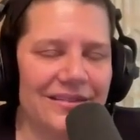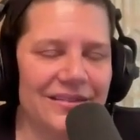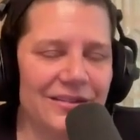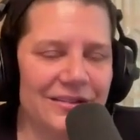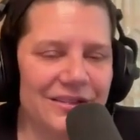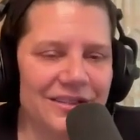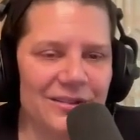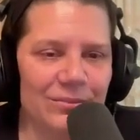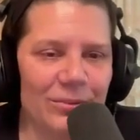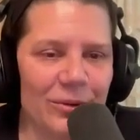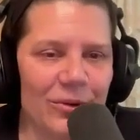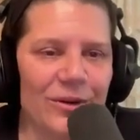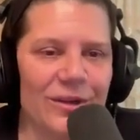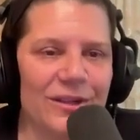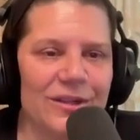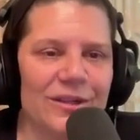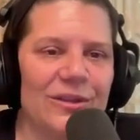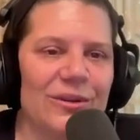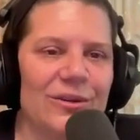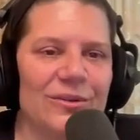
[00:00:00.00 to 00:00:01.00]
they'll
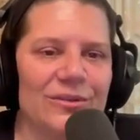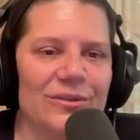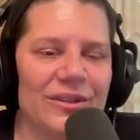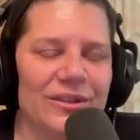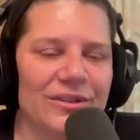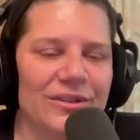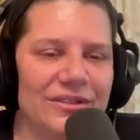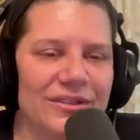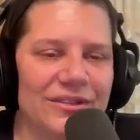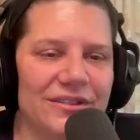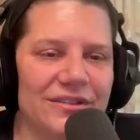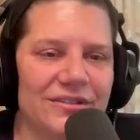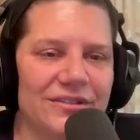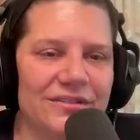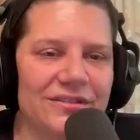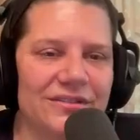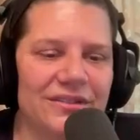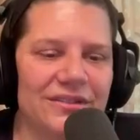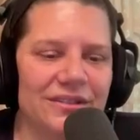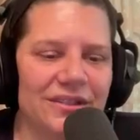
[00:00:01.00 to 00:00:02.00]
support you.
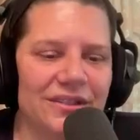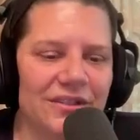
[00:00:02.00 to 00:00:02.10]
They'll